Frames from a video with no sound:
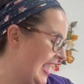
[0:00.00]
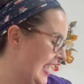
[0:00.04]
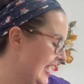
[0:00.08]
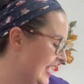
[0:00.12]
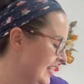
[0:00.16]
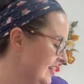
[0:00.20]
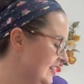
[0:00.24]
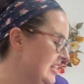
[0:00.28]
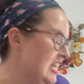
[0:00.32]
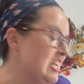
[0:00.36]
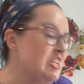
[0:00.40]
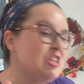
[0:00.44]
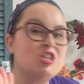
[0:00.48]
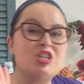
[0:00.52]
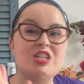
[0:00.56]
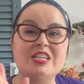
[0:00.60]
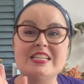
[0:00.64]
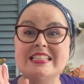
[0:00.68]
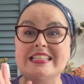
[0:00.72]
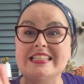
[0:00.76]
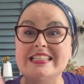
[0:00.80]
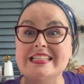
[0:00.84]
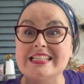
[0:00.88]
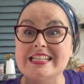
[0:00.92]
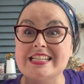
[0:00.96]
And then she
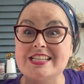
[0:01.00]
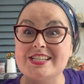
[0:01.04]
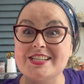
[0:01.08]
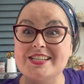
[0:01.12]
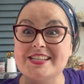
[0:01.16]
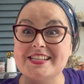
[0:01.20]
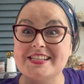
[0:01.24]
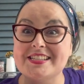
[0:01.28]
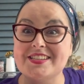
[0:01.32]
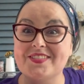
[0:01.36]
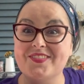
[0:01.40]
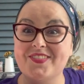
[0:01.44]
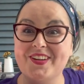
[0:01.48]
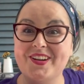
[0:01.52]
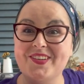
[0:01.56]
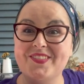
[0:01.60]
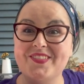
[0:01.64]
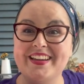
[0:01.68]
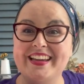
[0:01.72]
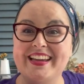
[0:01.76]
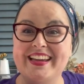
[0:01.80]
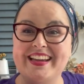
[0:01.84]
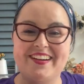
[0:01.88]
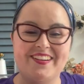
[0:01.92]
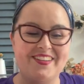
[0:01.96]
stitched this for
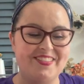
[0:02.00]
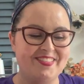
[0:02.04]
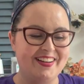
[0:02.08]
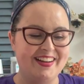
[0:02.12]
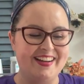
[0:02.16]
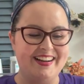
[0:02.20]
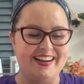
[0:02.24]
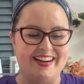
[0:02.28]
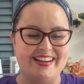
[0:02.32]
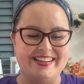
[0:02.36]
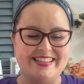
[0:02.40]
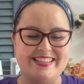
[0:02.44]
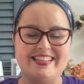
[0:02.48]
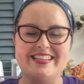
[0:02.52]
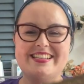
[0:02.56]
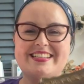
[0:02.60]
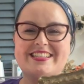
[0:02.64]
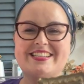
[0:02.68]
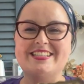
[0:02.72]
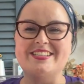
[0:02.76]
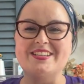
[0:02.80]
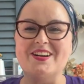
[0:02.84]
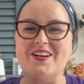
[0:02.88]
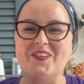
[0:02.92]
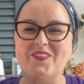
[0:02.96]
me. Oh my gosh,
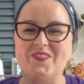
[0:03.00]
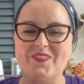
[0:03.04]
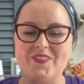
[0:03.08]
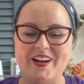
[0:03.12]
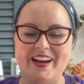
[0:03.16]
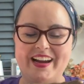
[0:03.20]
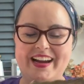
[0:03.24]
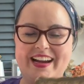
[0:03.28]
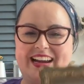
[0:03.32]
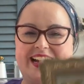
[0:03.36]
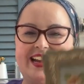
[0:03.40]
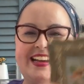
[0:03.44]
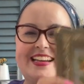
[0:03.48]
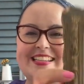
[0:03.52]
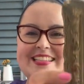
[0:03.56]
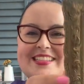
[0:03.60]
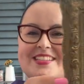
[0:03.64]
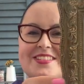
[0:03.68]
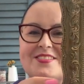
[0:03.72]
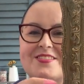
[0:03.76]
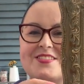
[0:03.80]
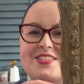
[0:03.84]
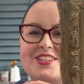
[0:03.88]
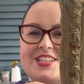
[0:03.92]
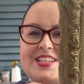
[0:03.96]
it's so pretty.
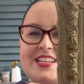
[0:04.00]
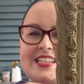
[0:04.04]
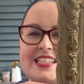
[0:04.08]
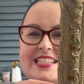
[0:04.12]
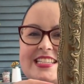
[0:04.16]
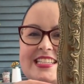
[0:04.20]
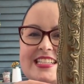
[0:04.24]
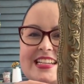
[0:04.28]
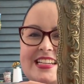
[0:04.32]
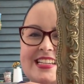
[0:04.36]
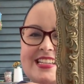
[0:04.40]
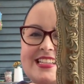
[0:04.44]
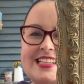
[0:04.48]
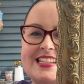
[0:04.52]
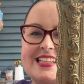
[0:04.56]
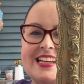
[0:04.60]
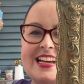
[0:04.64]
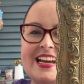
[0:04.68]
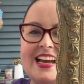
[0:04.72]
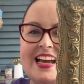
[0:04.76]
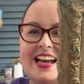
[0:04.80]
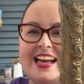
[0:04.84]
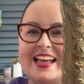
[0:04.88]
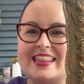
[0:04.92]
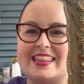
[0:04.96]
So she stitched
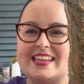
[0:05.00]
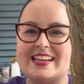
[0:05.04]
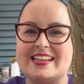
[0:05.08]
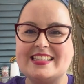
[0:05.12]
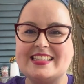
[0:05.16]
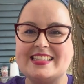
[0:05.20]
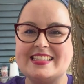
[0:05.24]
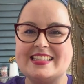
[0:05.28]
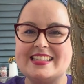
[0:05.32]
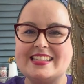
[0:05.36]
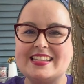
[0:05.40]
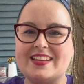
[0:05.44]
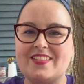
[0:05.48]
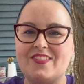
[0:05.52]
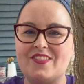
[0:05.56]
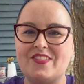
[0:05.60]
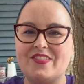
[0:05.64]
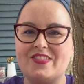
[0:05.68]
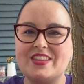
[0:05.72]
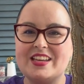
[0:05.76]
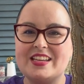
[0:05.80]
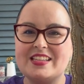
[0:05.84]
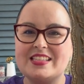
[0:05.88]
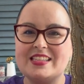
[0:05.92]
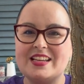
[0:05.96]
this,
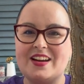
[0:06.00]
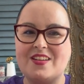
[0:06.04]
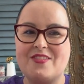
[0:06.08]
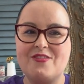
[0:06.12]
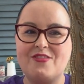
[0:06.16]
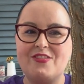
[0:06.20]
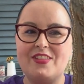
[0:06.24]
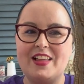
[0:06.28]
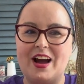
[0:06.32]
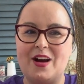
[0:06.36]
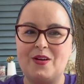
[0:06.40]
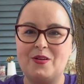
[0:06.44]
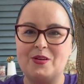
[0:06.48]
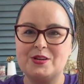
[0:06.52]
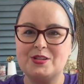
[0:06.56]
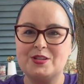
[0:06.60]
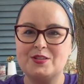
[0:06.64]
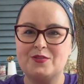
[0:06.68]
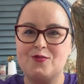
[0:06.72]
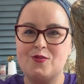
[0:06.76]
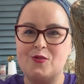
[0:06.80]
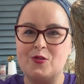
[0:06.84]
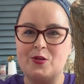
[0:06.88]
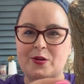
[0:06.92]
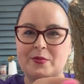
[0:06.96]
the sunflowers
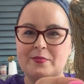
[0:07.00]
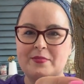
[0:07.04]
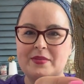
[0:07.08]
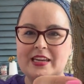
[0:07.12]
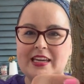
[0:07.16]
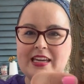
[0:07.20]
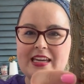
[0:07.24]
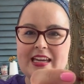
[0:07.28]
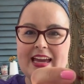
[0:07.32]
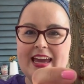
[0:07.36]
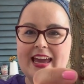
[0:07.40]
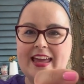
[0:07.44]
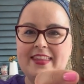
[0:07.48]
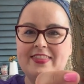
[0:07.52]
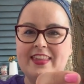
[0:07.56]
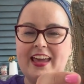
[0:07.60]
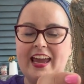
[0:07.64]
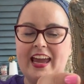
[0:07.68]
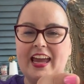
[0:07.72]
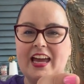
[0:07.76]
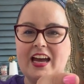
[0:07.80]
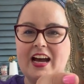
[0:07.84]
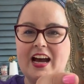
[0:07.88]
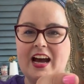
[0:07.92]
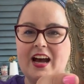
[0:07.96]
for me, and
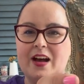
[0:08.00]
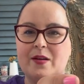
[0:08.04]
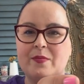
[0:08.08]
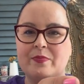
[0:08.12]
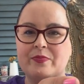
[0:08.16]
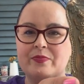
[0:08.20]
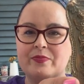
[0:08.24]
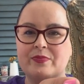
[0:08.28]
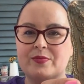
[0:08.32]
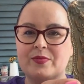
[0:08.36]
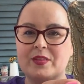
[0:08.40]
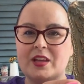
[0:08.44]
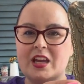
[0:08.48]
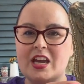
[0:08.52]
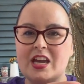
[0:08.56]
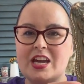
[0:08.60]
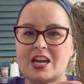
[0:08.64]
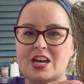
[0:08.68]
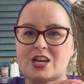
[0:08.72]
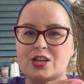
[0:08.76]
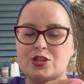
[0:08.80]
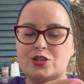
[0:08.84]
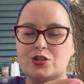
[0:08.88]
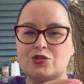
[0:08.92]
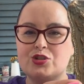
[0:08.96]
they, uh,
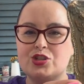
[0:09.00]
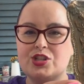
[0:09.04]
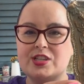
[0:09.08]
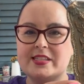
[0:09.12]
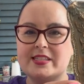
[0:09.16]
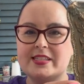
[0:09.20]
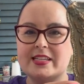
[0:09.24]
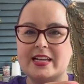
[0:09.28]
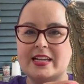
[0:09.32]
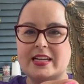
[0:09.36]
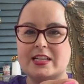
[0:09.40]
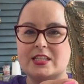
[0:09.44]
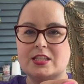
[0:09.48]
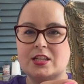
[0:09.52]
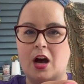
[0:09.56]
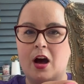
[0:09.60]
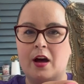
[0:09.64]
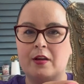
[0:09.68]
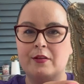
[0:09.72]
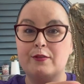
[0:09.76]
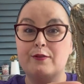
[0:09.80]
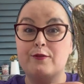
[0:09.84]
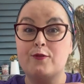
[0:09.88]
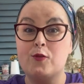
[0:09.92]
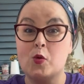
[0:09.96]
so she said it's
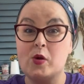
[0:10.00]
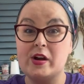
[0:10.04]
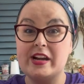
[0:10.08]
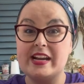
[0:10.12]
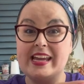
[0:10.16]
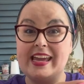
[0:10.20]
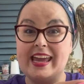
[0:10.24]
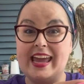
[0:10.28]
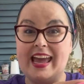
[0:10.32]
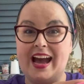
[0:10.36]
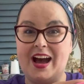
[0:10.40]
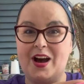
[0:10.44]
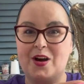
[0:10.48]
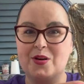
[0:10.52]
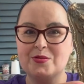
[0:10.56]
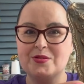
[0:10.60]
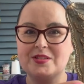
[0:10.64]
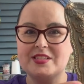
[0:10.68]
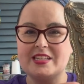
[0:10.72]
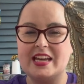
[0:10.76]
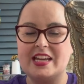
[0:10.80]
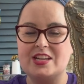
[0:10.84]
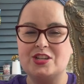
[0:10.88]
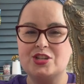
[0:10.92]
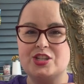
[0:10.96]
on forty
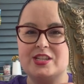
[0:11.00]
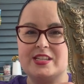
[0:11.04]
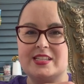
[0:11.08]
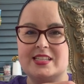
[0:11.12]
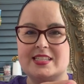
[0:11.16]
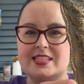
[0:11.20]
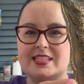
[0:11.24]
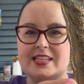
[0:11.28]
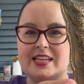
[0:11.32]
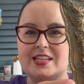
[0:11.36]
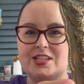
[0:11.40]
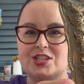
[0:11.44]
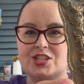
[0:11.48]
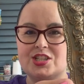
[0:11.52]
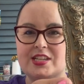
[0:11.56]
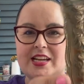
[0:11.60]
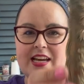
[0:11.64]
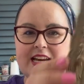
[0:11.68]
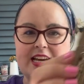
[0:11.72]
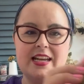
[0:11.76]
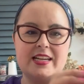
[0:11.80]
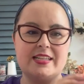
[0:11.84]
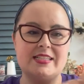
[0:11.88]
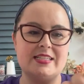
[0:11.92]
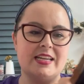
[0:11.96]
count, and she stitched
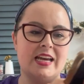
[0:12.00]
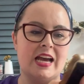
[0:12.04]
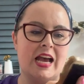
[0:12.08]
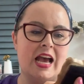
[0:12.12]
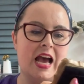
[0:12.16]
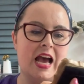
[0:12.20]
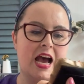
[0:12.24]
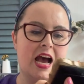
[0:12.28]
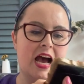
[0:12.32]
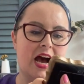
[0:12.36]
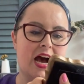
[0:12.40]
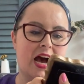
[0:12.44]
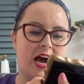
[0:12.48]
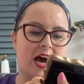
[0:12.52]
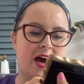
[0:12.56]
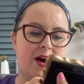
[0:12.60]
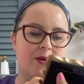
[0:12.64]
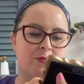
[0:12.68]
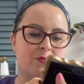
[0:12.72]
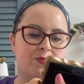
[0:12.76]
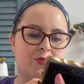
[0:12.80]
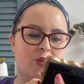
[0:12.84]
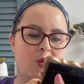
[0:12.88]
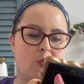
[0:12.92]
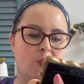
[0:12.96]
it
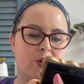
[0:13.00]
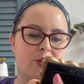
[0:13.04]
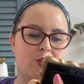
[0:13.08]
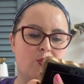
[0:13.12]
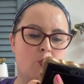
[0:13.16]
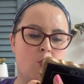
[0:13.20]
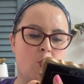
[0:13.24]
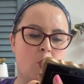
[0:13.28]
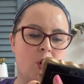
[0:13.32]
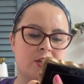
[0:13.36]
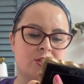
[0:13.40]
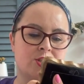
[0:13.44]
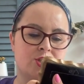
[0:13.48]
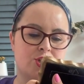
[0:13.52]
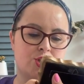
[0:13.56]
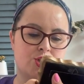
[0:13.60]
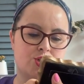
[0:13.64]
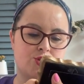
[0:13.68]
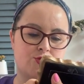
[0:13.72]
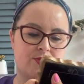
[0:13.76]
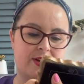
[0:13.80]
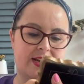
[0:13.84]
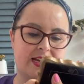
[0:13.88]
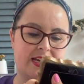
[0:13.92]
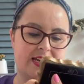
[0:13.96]
um, with one
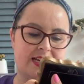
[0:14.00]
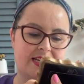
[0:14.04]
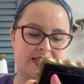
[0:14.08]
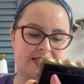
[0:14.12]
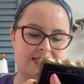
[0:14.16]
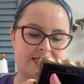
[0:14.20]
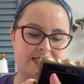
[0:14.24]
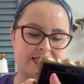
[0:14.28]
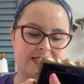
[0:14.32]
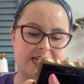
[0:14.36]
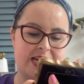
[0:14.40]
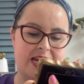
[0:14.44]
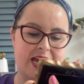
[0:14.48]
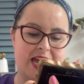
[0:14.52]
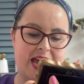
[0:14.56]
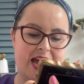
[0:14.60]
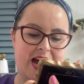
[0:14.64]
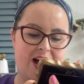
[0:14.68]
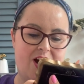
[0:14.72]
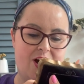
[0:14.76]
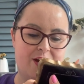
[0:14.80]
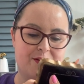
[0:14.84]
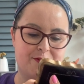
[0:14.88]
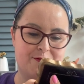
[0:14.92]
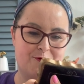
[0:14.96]
strand
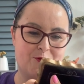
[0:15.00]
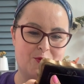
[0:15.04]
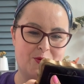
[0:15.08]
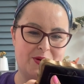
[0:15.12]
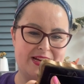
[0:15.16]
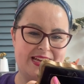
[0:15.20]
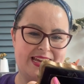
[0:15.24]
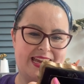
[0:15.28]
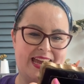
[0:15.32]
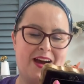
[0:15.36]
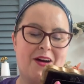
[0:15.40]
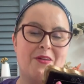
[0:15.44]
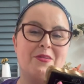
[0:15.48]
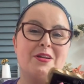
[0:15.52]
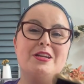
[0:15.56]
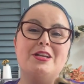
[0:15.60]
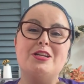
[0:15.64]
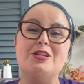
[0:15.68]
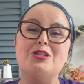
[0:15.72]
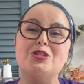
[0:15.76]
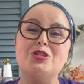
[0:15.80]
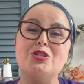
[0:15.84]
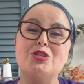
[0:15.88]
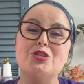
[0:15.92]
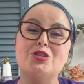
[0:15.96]
on forty count, and
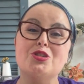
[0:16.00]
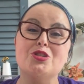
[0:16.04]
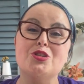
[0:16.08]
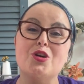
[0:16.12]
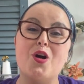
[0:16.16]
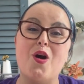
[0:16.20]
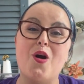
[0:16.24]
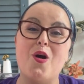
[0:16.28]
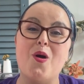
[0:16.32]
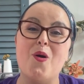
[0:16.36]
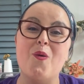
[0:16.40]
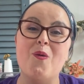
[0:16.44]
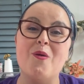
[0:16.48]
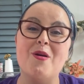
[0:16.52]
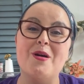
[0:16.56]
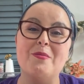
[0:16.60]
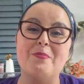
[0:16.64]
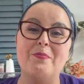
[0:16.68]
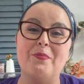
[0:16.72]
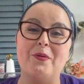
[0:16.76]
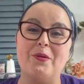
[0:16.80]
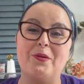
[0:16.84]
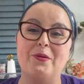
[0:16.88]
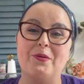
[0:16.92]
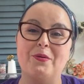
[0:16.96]
it's so
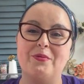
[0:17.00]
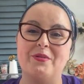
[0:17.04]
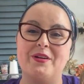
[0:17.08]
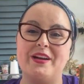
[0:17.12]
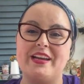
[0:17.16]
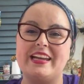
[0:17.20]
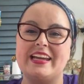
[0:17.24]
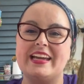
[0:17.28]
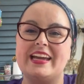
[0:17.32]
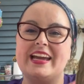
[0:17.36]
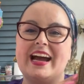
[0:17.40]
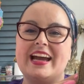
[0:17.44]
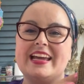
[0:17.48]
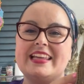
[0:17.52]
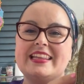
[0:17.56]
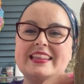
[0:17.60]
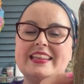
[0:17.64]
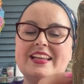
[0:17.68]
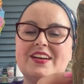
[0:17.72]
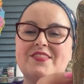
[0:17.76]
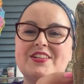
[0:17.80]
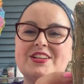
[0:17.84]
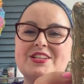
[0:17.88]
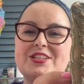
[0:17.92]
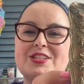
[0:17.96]
pretty. I
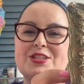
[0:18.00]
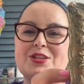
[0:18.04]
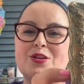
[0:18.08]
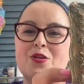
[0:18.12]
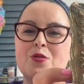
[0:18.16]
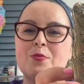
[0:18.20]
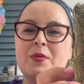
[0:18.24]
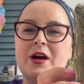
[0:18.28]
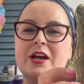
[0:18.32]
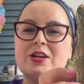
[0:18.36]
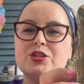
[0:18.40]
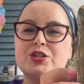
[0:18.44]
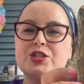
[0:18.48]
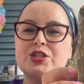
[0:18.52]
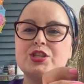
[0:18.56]
love it so much.